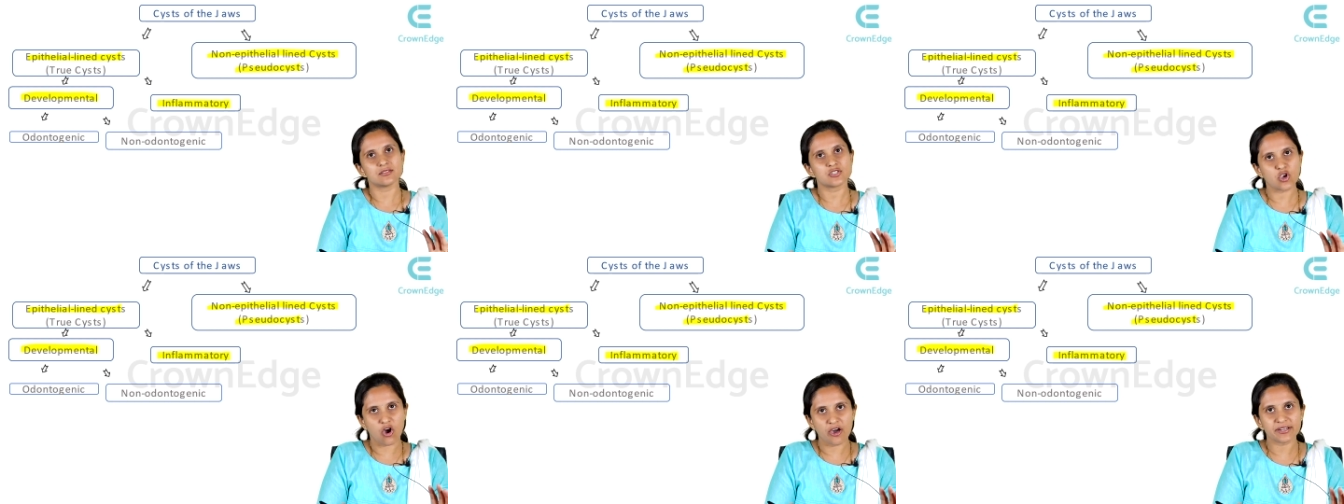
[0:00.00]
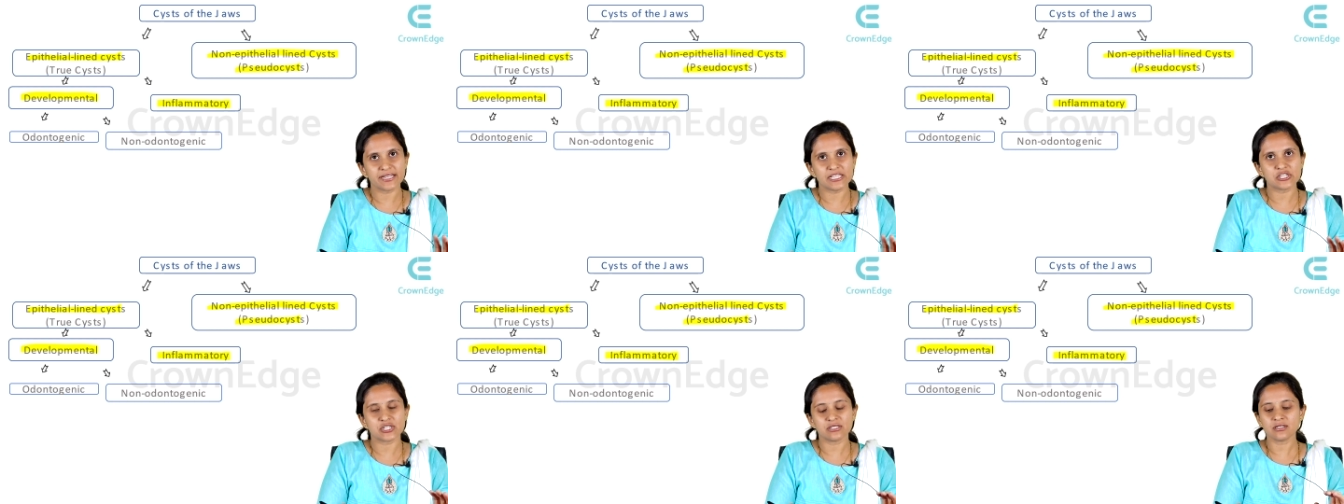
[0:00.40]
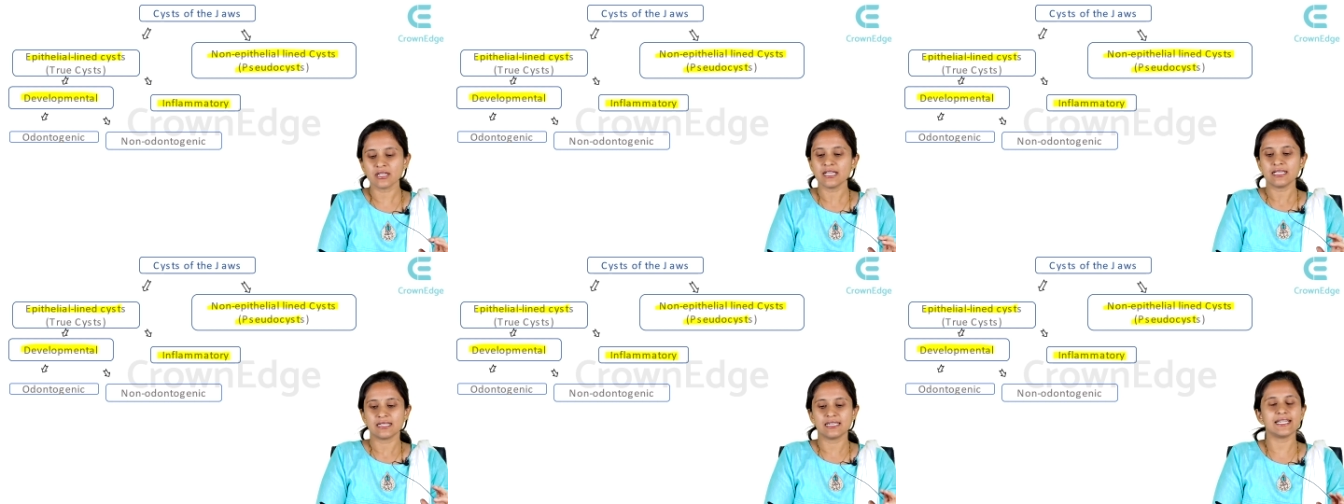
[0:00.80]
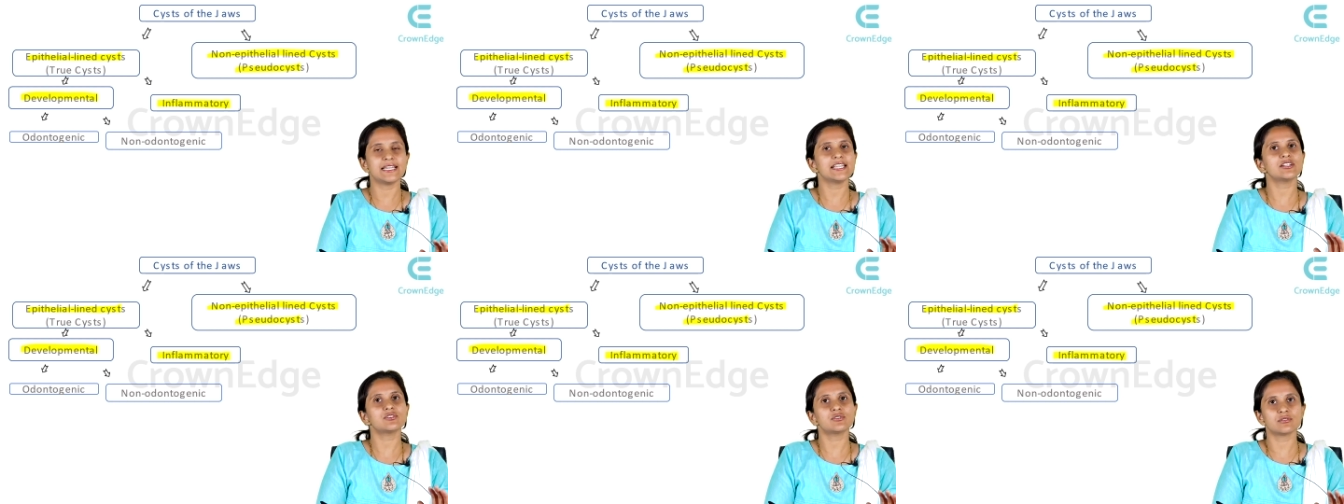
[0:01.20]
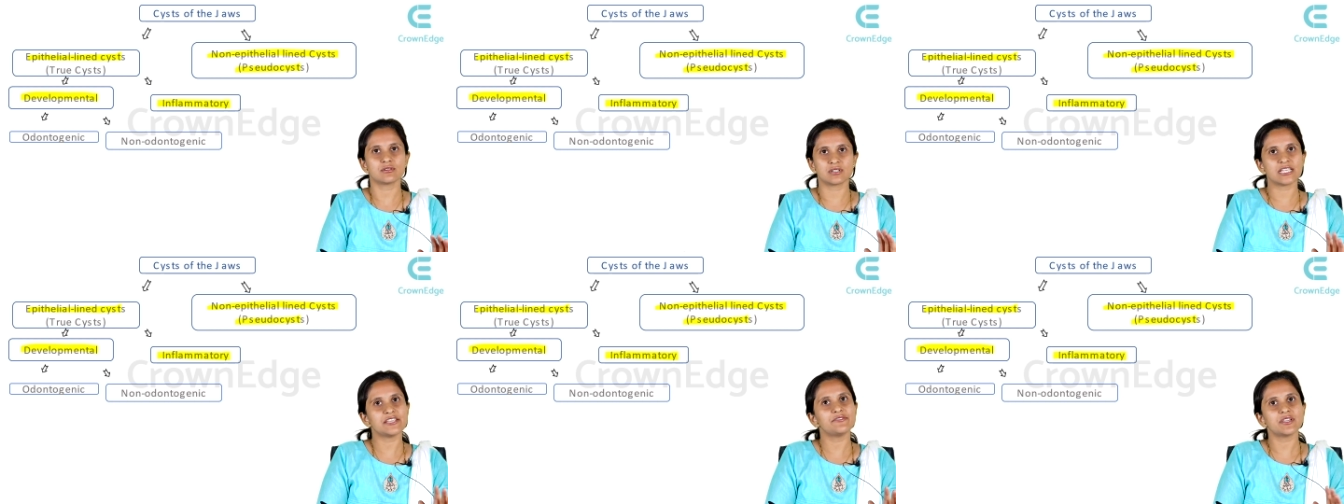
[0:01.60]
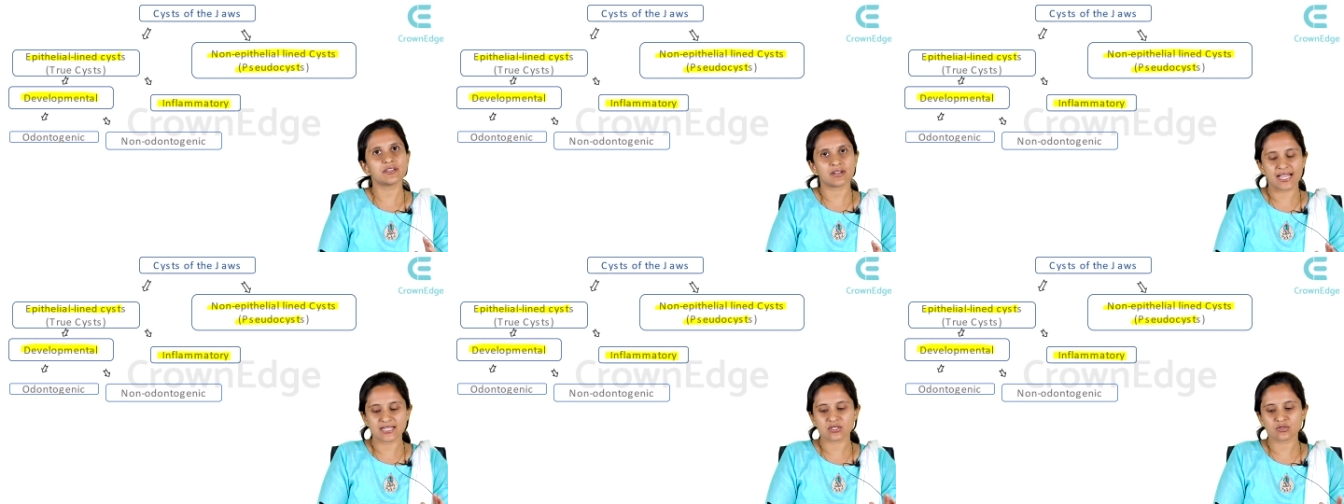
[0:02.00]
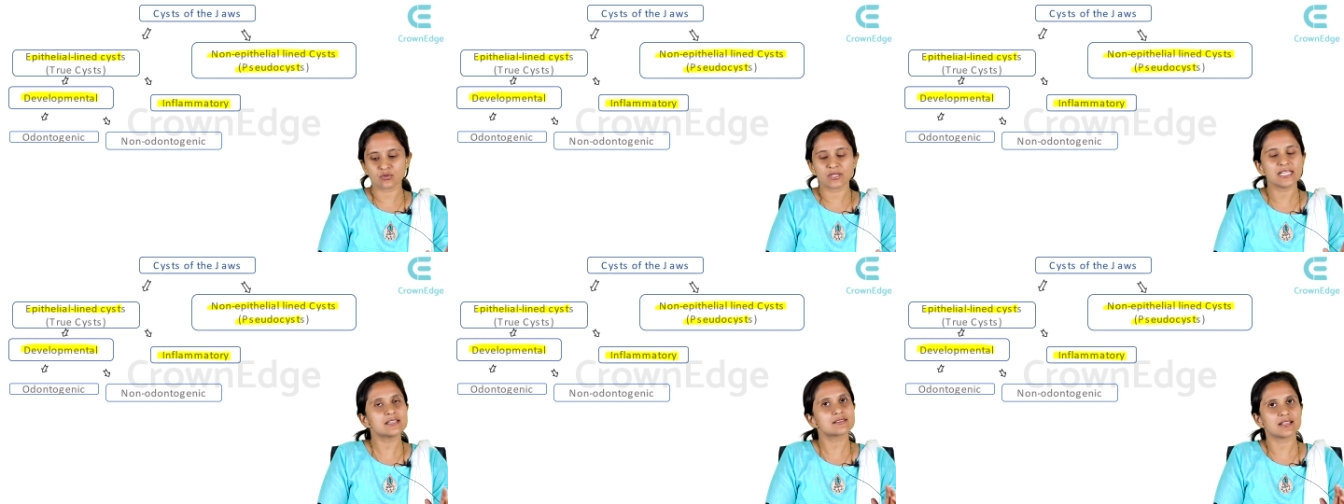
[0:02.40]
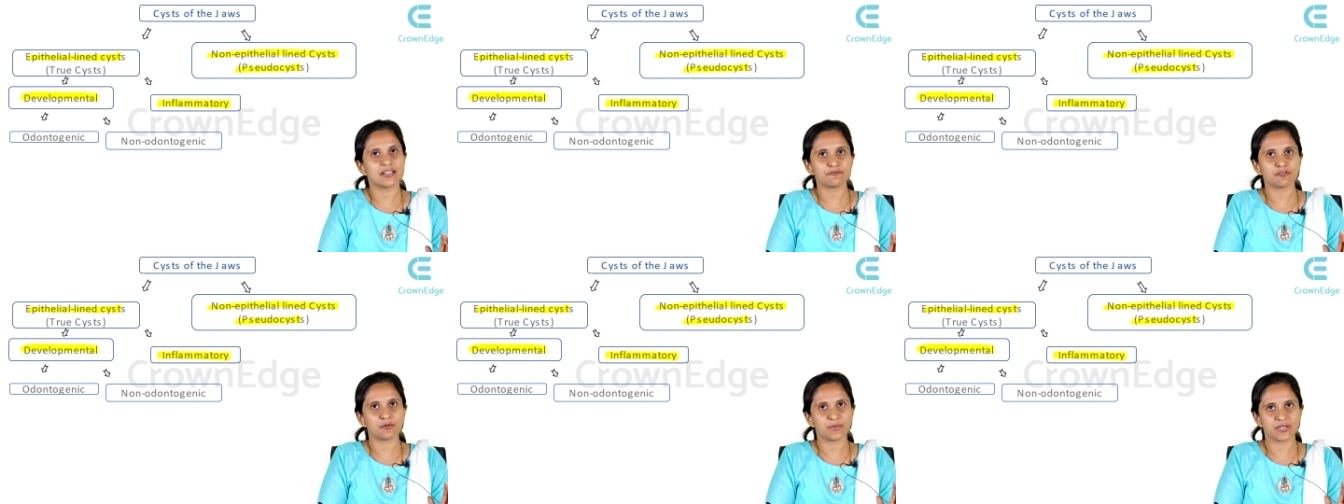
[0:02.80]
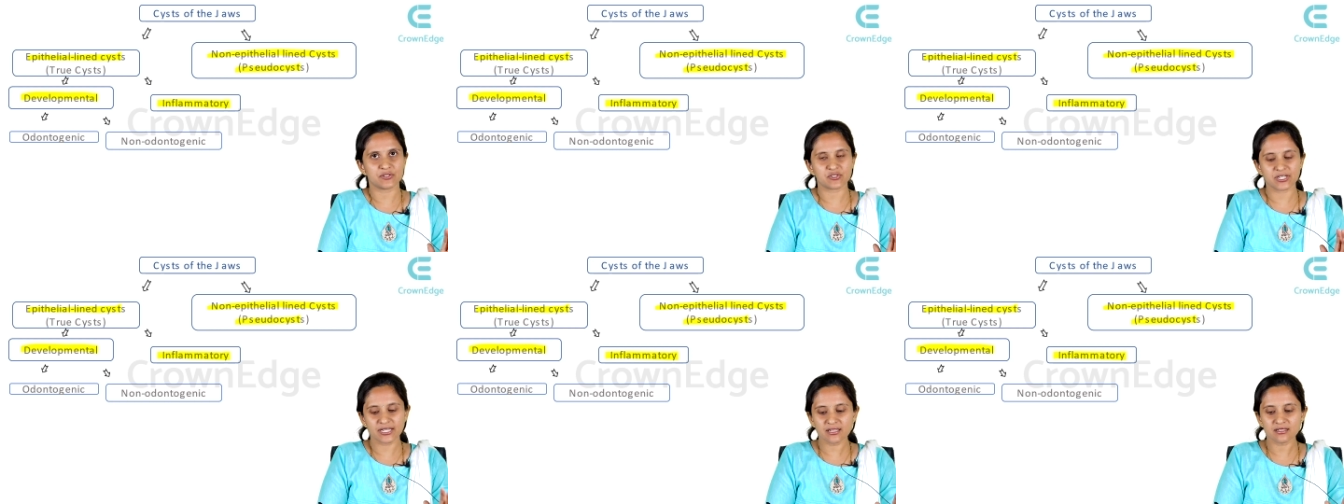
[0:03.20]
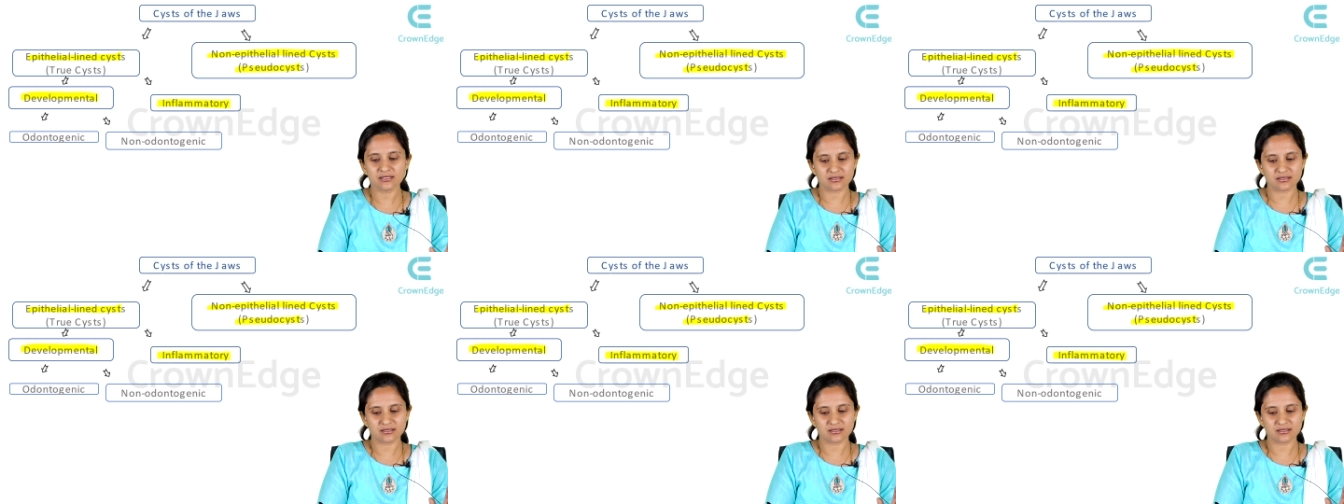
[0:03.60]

jaw region, leading, giving rise to these inflammatory